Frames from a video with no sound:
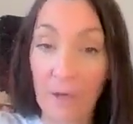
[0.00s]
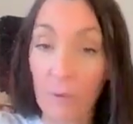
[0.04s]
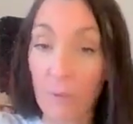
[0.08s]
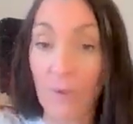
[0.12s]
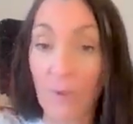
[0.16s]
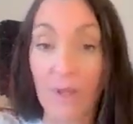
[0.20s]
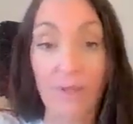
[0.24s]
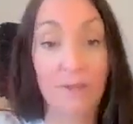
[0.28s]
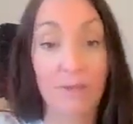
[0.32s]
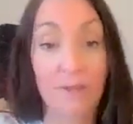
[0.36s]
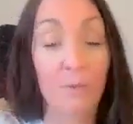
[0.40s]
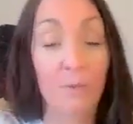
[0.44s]

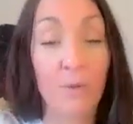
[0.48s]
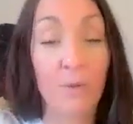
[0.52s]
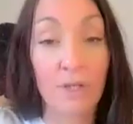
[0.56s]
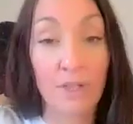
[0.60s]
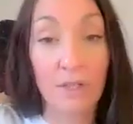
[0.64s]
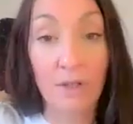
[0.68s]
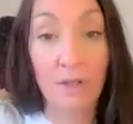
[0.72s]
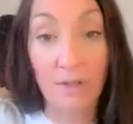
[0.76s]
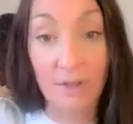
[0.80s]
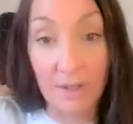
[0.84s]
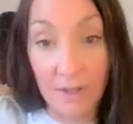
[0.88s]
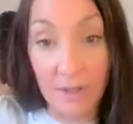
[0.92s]
whether you
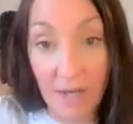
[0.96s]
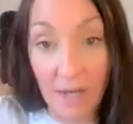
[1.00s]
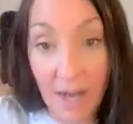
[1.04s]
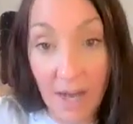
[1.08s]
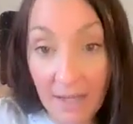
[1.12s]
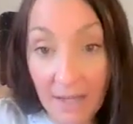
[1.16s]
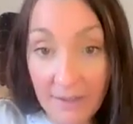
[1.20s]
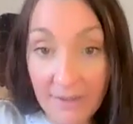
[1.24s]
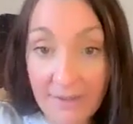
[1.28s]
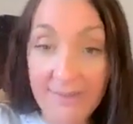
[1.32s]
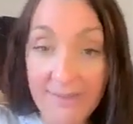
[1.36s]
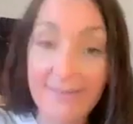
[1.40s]
want to call it
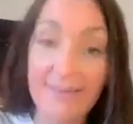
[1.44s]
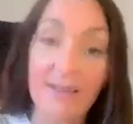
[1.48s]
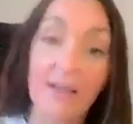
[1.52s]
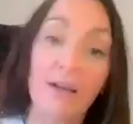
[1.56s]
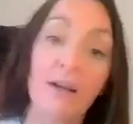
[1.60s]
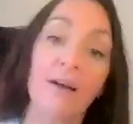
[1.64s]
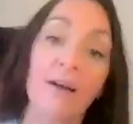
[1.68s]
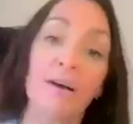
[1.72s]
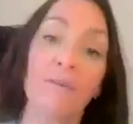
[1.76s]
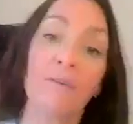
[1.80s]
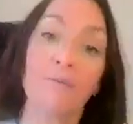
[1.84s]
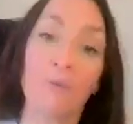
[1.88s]
higher
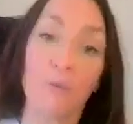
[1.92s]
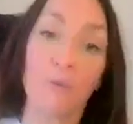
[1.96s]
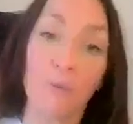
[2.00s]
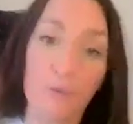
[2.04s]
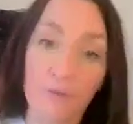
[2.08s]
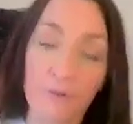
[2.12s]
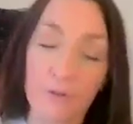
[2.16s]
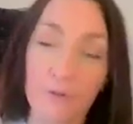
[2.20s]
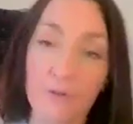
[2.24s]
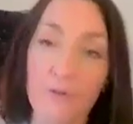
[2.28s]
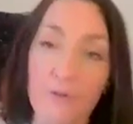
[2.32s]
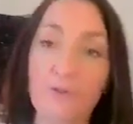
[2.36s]
self,
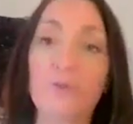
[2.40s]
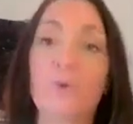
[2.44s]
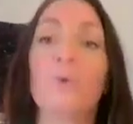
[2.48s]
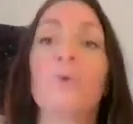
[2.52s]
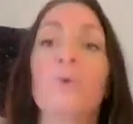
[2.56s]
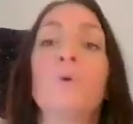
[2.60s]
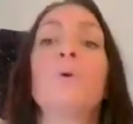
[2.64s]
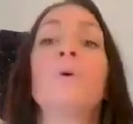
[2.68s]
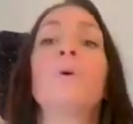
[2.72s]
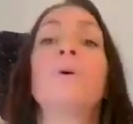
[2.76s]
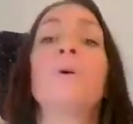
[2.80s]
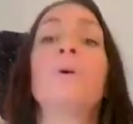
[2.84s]

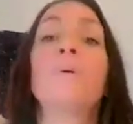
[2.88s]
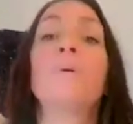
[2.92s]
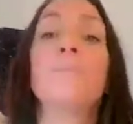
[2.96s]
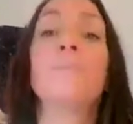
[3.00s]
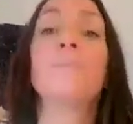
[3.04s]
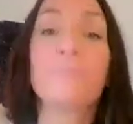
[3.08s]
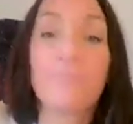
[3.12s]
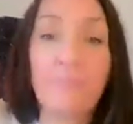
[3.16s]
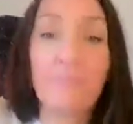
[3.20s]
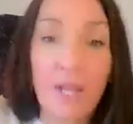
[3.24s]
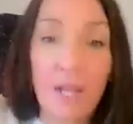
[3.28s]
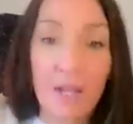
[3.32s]
oversoul,
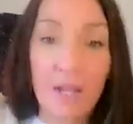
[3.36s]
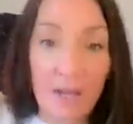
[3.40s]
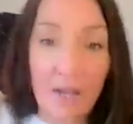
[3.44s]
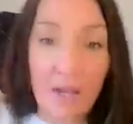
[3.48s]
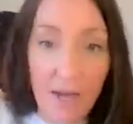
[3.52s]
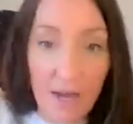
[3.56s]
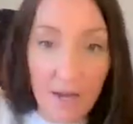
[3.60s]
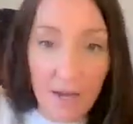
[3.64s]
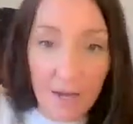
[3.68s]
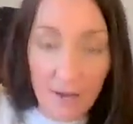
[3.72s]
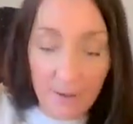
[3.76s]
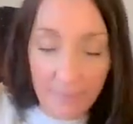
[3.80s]

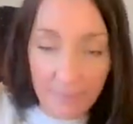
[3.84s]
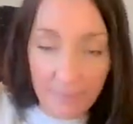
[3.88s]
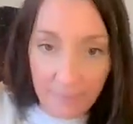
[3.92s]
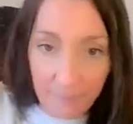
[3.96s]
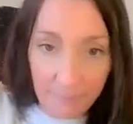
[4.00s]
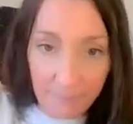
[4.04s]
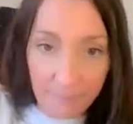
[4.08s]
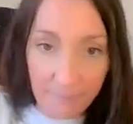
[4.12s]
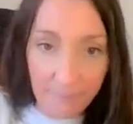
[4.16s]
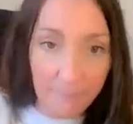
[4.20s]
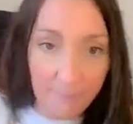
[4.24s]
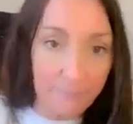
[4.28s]
um,
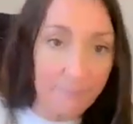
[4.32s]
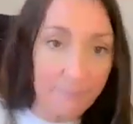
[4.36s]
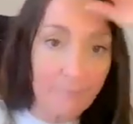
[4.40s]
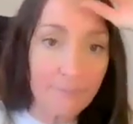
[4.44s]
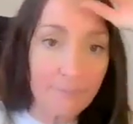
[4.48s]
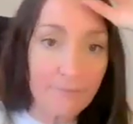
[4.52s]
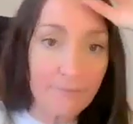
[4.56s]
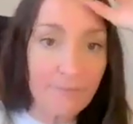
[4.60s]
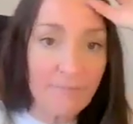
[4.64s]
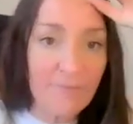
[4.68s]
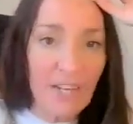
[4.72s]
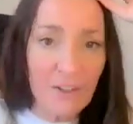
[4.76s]

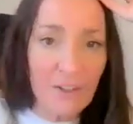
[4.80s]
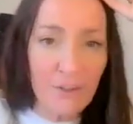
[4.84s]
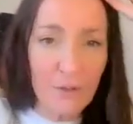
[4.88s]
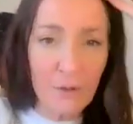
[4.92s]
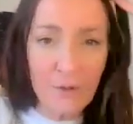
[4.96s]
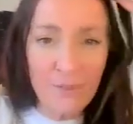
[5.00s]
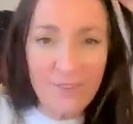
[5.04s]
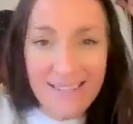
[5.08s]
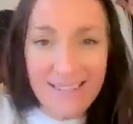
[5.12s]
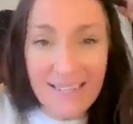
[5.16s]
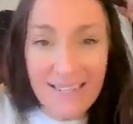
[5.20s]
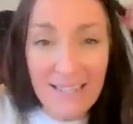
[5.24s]

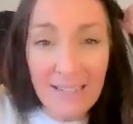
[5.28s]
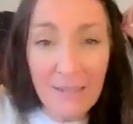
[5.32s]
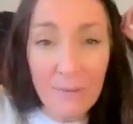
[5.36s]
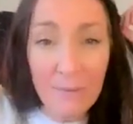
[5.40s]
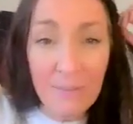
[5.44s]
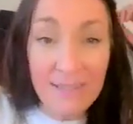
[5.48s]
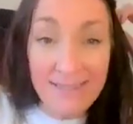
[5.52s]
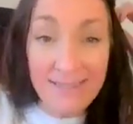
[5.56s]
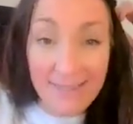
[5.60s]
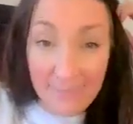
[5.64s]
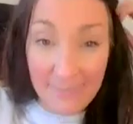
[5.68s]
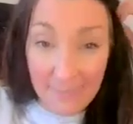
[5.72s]
your team
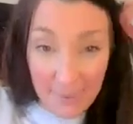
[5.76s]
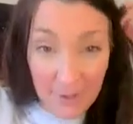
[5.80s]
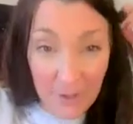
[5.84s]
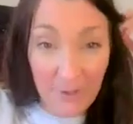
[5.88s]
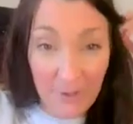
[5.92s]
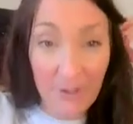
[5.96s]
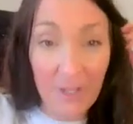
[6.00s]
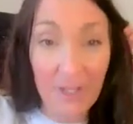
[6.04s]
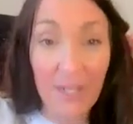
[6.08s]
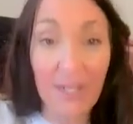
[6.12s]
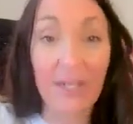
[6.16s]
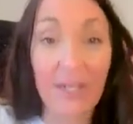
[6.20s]
and
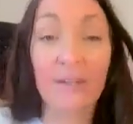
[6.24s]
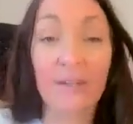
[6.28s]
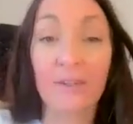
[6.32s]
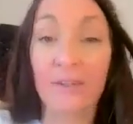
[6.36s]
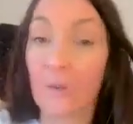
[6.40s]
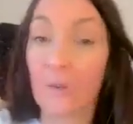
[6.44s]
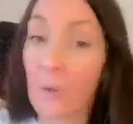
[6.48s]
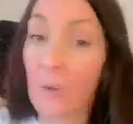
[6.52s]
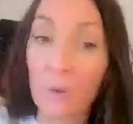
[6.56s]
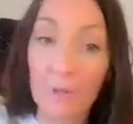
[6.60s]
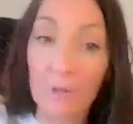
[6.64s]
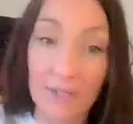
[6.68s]
spirit,
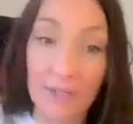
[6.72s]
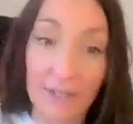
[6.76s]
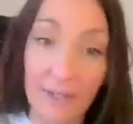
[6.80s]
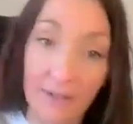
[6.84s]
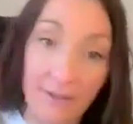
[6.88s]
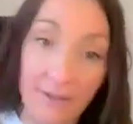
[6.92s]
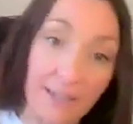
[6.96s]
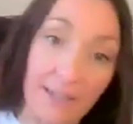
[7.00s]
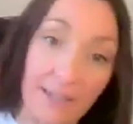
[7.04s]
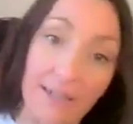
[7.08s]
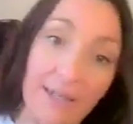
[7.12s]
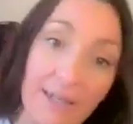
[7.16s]
your holy
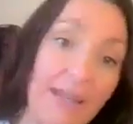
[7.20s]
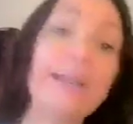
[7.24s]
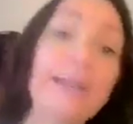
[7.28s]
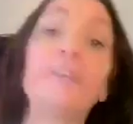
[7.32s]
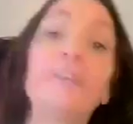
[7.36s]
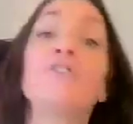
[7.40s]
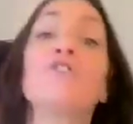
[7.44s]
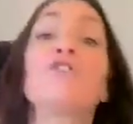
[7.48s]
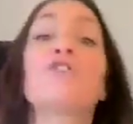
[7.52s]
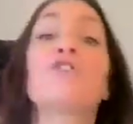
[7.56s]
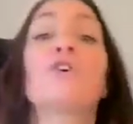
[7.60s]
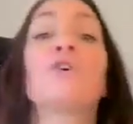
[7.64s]
guardian
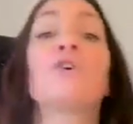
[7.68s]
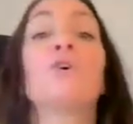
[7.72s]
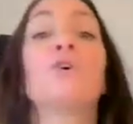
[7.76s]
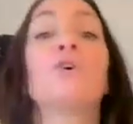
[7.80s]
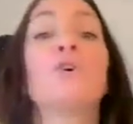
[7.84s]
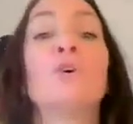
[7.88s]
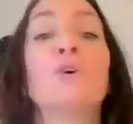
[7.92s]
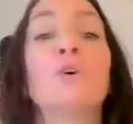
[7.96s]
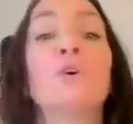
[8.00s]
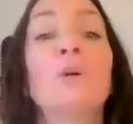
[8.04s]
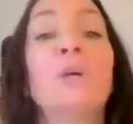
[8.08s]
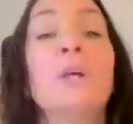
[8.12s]

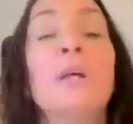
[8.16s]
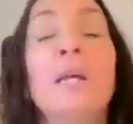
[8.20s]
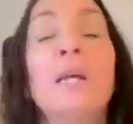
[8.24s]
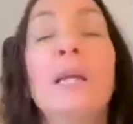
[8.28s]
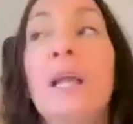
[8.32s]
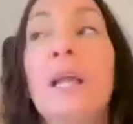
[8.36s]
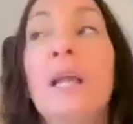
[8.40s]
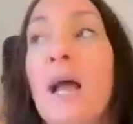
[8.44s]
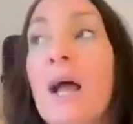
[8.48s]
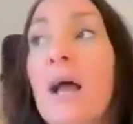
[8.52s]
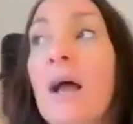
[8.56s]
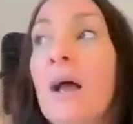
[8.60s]
angel,
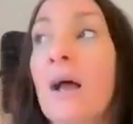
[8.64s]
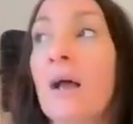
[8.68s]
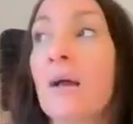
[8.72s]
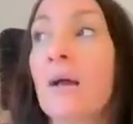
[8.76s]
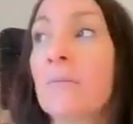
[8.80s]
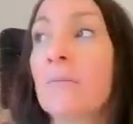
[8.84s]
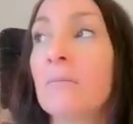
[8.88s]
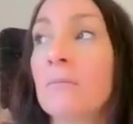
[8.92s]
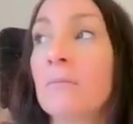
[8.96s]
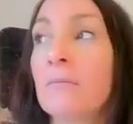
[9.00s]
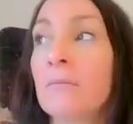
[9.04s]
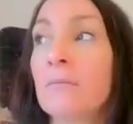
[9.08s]

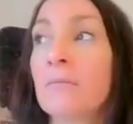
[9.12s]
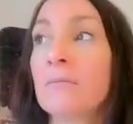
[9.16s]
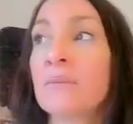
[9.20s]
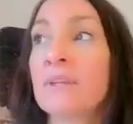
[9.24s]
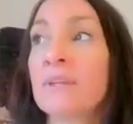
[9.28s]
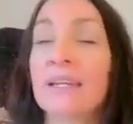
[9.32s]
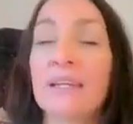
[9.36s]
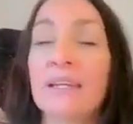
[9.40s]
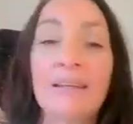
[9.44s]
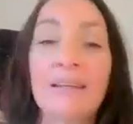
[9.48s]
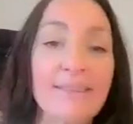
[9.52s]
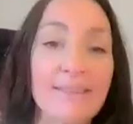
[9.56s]
the
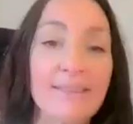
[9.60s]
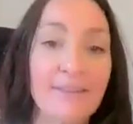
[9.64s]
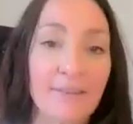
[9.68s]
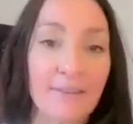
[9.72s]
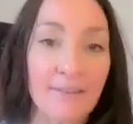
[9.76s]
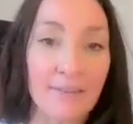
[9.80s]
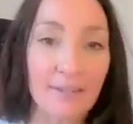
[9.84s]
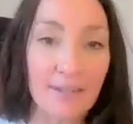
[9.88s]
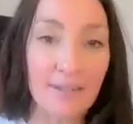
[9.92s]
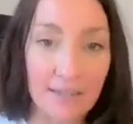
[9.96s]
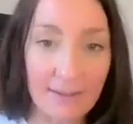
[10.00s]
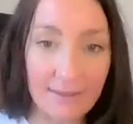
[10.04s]

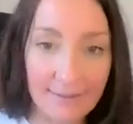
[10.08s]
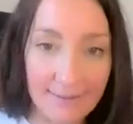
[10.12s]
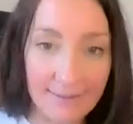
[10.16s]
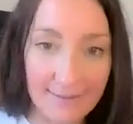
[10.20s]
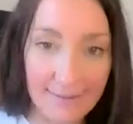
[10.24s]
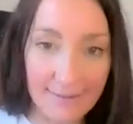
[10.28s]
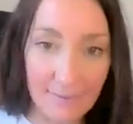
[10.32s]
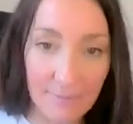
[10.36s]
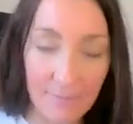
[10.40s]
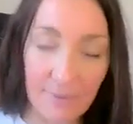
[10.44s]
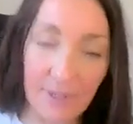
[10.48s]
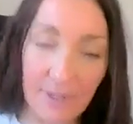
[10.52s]
easier it
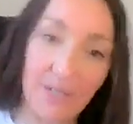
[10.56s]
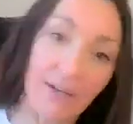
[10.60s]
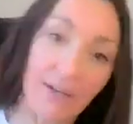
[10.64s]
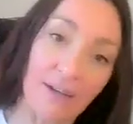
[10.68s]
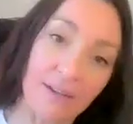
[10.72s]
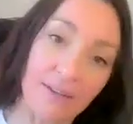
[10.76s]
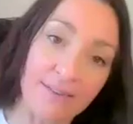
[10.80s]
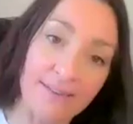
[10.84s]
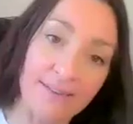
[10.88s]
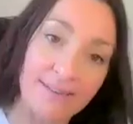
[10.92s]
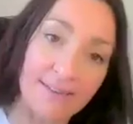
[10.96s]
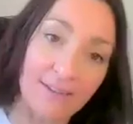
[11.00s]
is
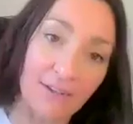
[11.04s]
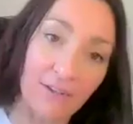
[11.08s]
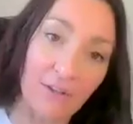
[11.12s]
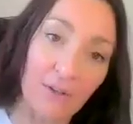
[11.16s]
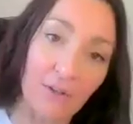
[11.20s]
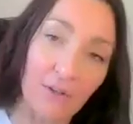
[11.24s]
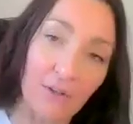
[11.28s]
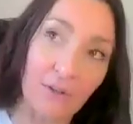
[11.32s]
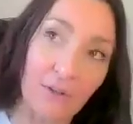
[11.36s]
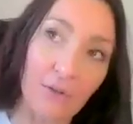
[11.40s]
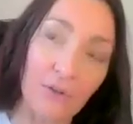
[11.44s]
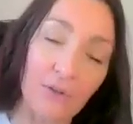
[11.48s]
because
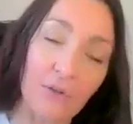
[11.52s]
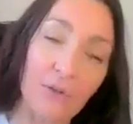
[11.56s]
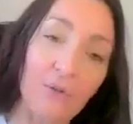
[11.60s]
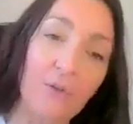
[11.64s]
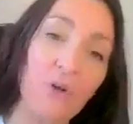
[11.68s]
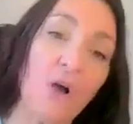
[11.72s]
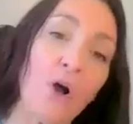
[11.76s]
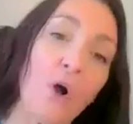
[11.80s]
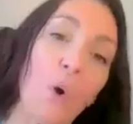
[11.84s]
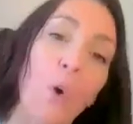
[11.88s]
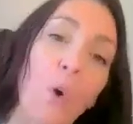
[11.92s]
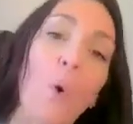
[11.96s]
you're
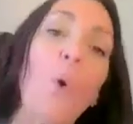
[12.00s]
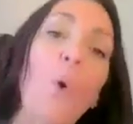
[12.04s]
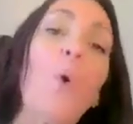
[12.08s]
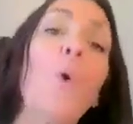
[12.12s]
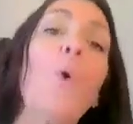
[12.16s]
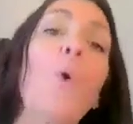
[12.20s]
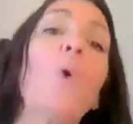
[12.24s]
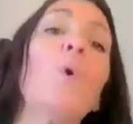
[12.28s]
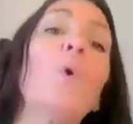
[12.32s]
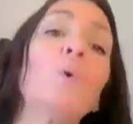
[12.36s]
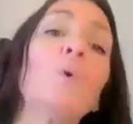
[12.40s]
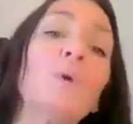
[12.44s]
not
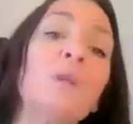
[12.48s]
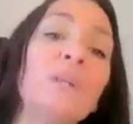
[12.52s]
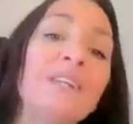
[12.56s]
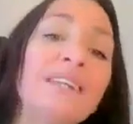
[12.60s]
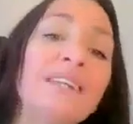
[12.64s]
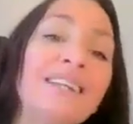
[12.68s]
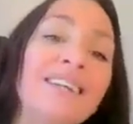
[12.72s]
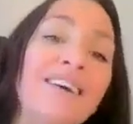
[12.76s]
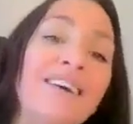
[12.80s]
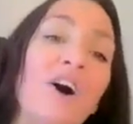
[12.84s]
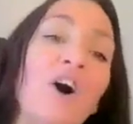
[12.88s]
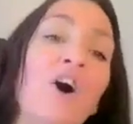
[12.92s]

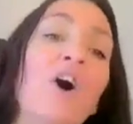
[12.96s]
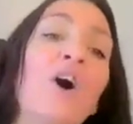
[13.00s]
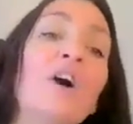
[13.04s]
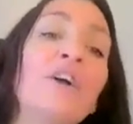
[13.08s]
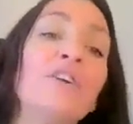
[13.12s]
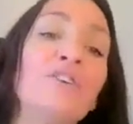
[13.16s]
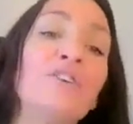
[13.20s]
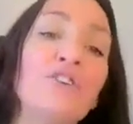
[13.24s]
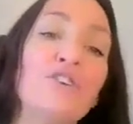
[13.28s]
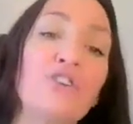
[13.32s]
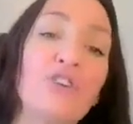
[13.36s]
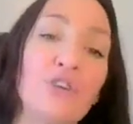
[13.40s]
holding
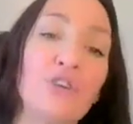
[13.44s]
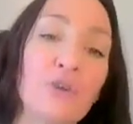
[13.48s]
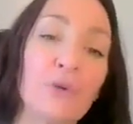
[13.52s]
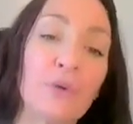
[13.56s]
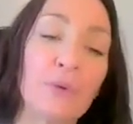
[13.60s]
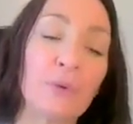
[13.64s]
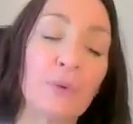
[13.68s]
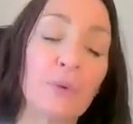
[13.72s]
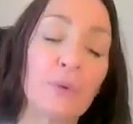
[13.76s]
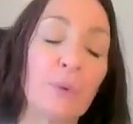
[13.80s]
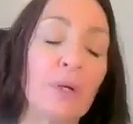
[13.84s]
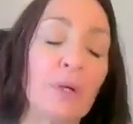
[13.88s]
on
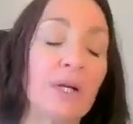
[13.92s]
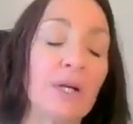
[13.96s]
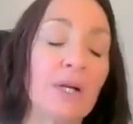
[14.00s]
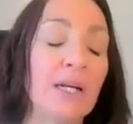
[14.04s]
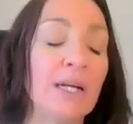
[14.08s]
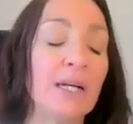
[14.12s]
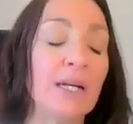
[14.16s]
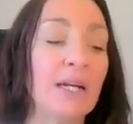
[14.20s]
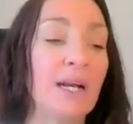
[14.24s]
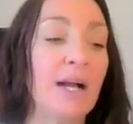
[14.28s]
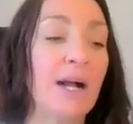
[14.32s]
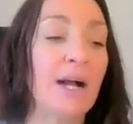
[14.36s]
to
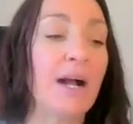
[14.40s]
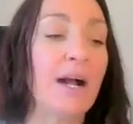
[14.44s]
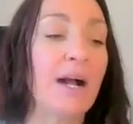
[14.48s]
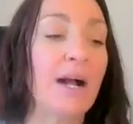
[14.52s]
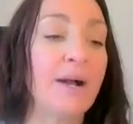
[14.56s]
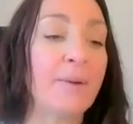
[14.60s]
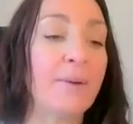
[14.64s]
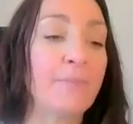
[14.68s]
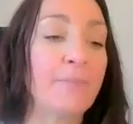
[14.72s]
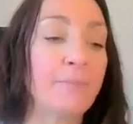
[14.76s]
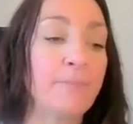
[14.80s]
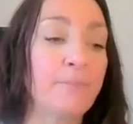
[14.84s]

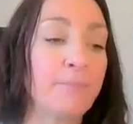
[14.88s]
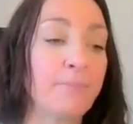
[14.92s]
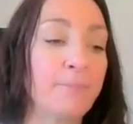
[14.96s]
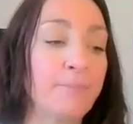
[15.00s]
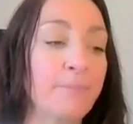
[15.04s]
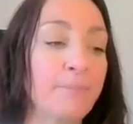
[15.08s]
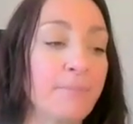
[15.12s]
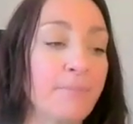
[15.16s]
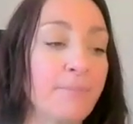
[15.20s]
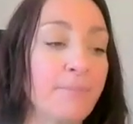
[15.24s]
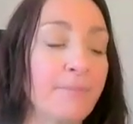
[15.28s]
um,